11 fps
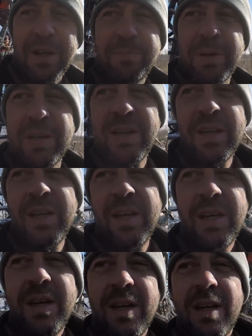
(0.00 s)
up
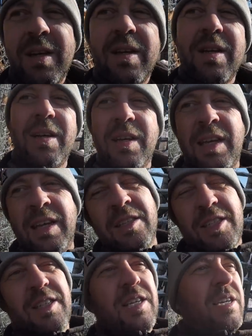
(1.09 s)

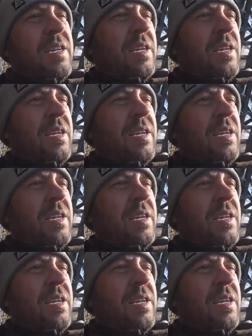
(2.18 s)
against